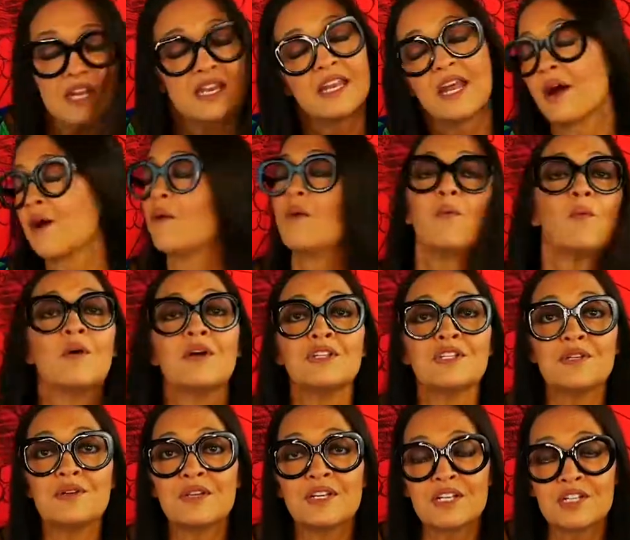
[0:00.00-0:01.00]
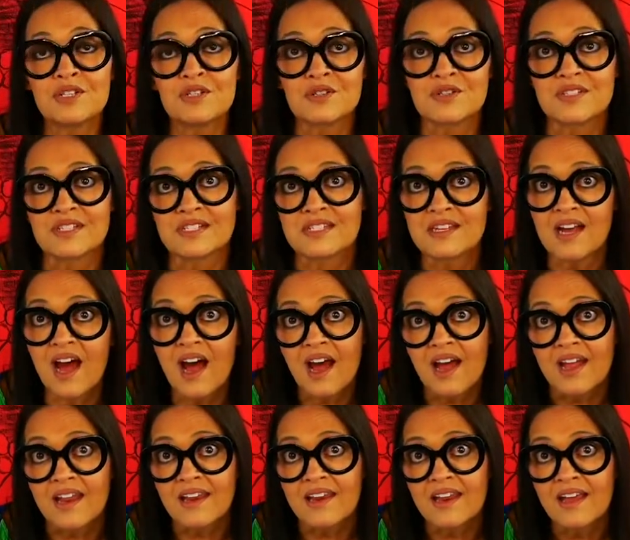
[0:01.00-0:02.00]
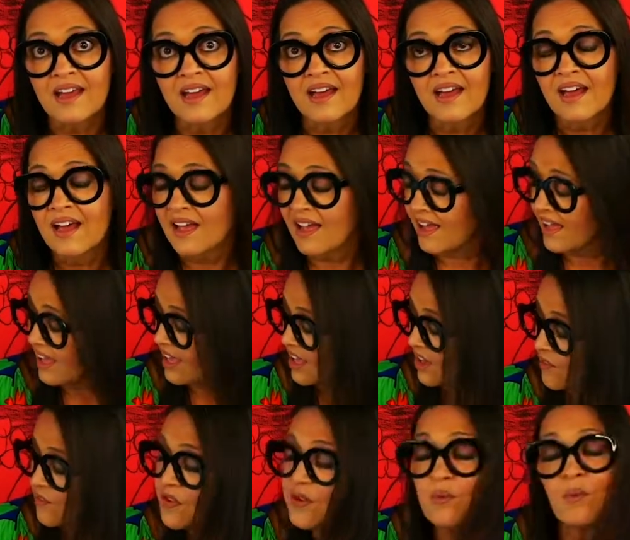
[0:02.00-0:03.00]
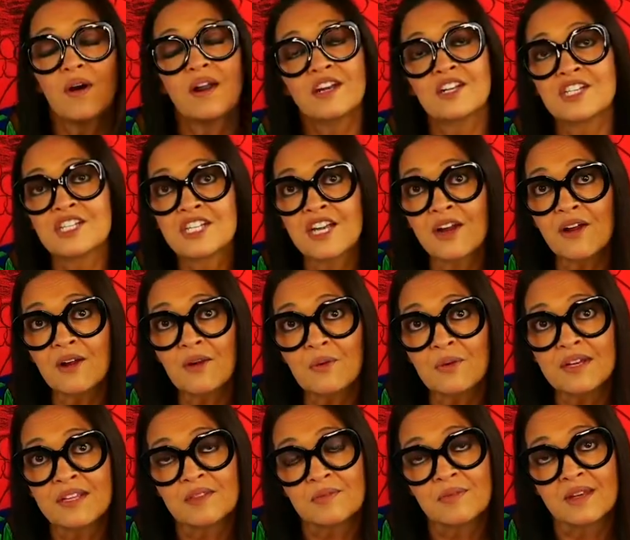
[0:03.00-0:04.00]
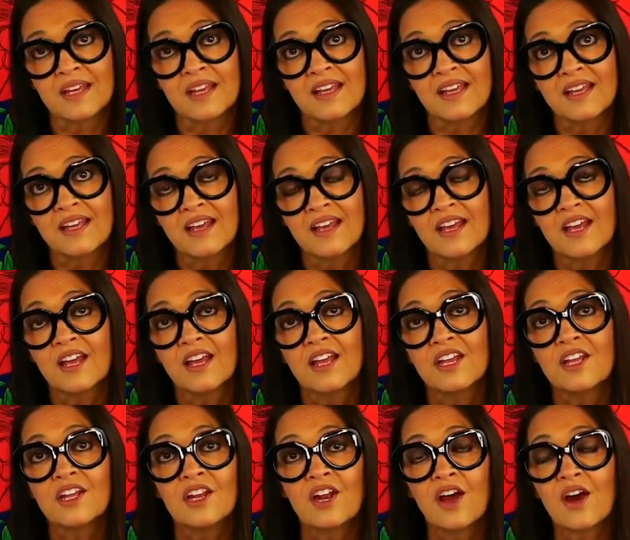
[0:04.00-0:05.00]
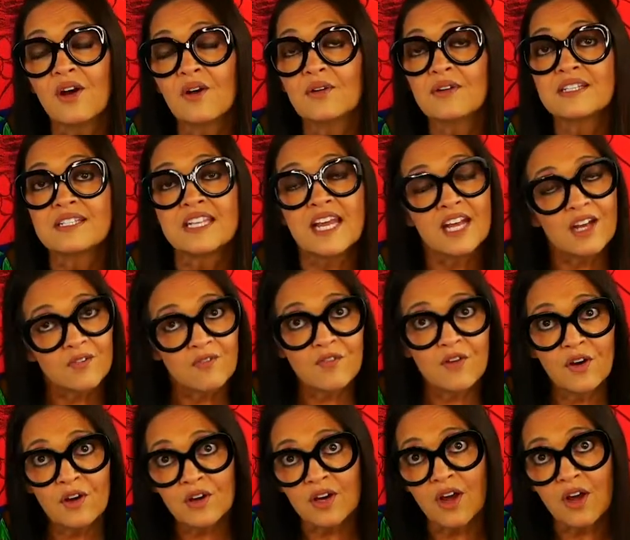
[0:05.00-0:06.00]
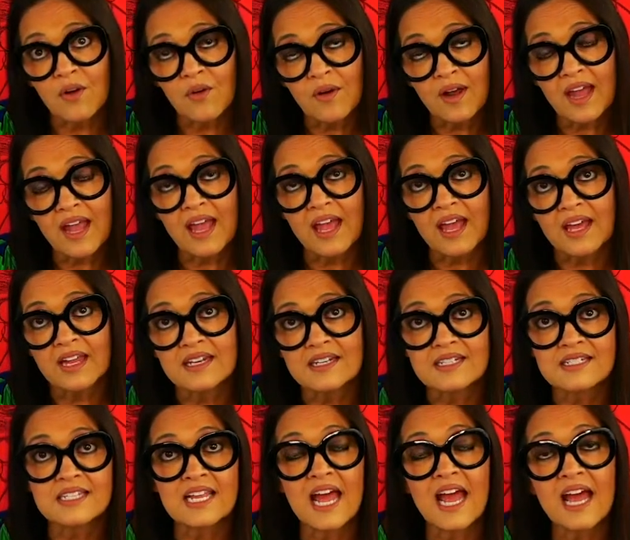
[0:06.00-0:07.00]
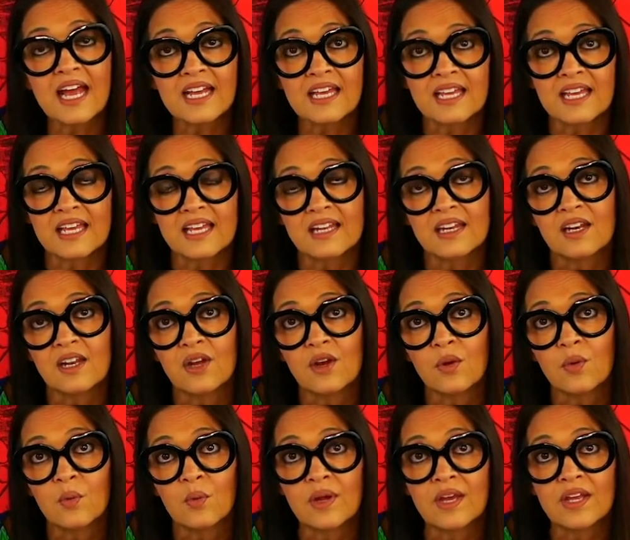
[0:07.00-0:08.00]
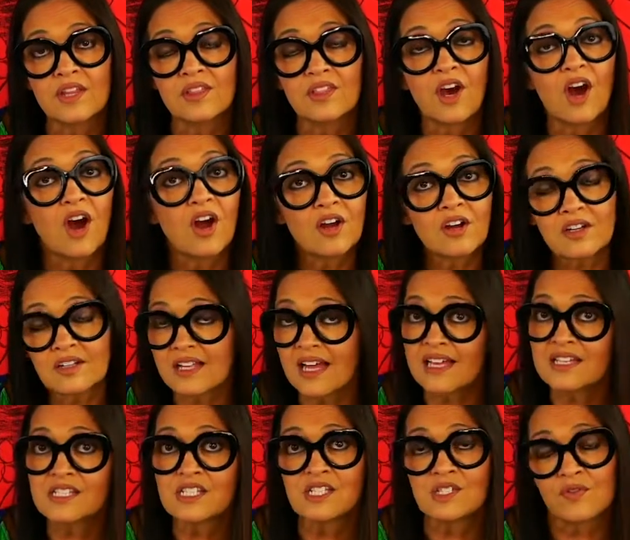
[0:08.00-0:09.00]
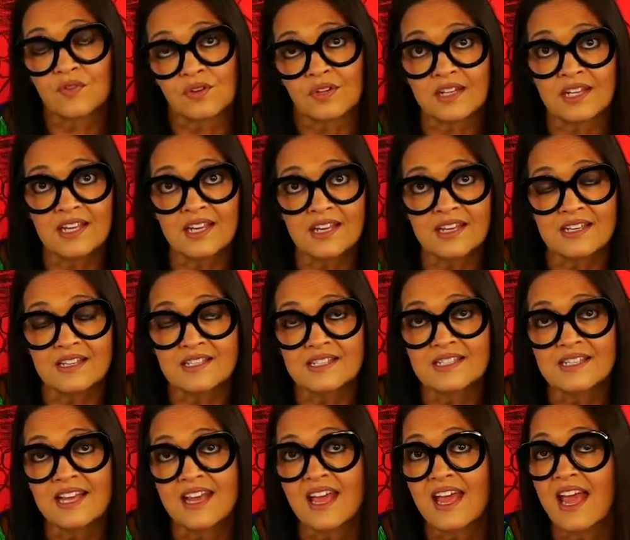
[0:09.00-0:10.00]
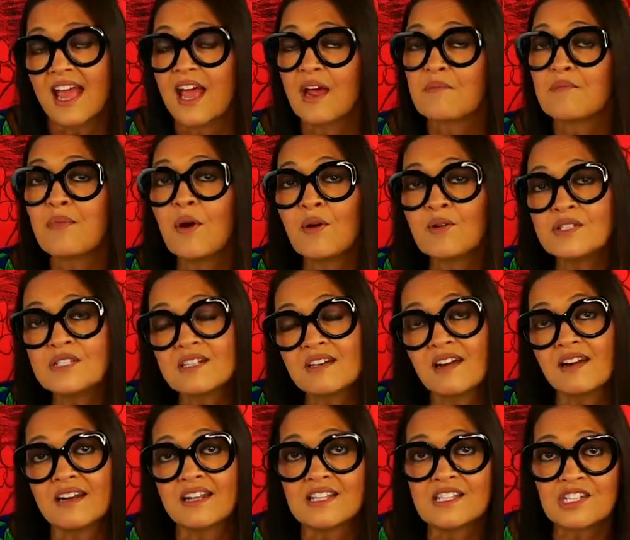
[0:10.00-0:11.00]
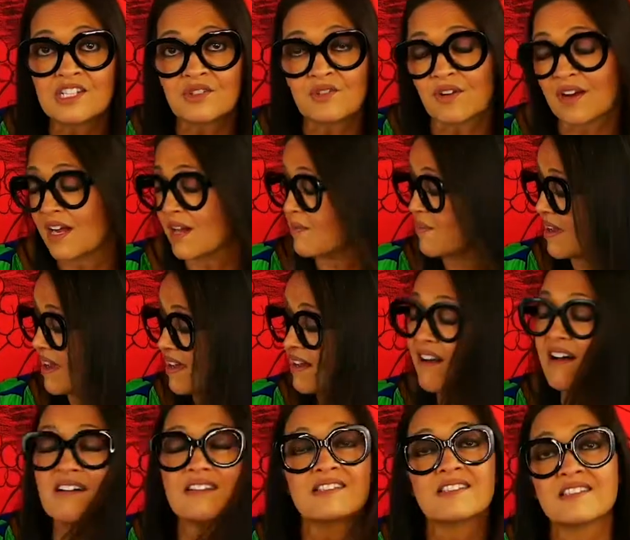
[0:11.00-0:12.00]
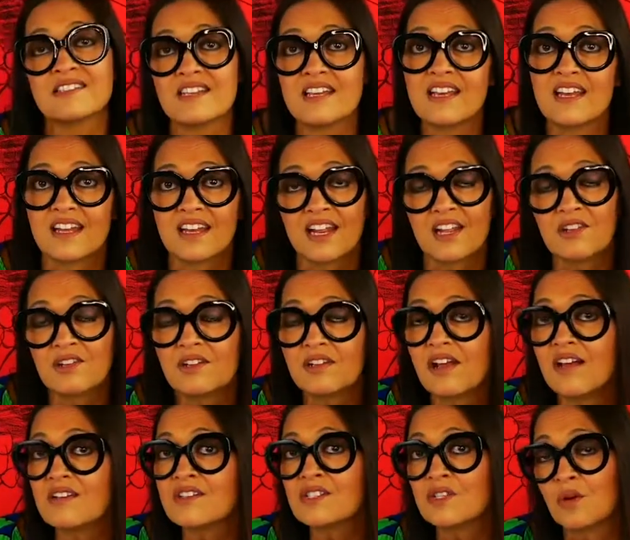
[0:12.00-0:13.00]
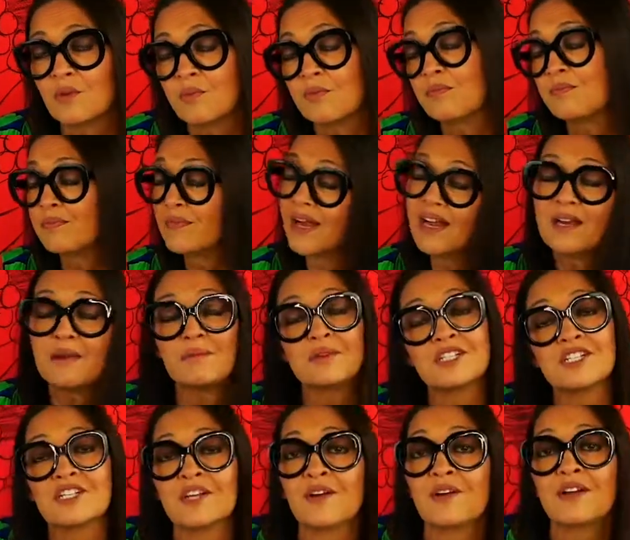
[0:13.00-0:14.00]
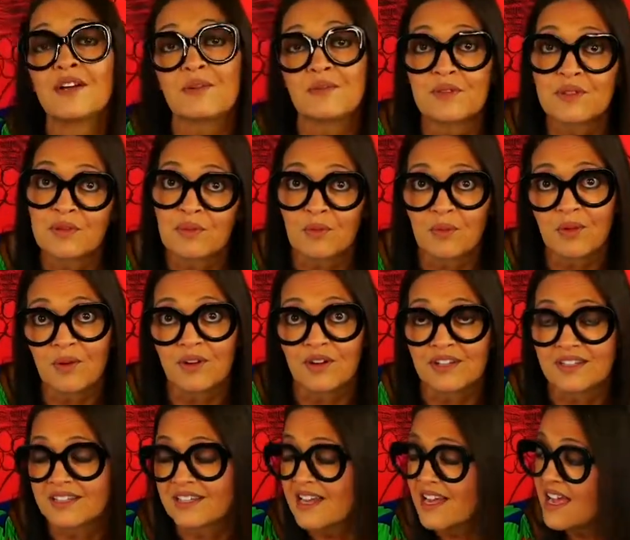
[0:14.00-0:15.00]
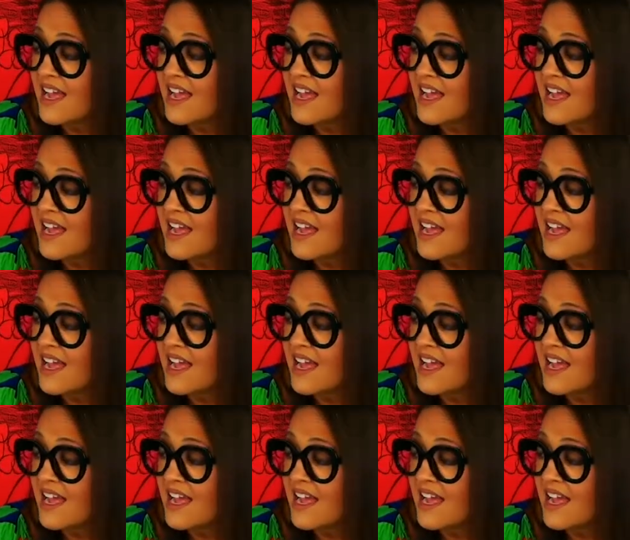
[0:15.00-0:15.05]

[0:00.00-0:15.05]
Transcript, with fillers: Now, once you get yours done, if you wanna share it with me, you know, take a photo and tag it with art classes for kids and post it on Instagram and I'll see it. And you'll also kind of be sharing it with the world.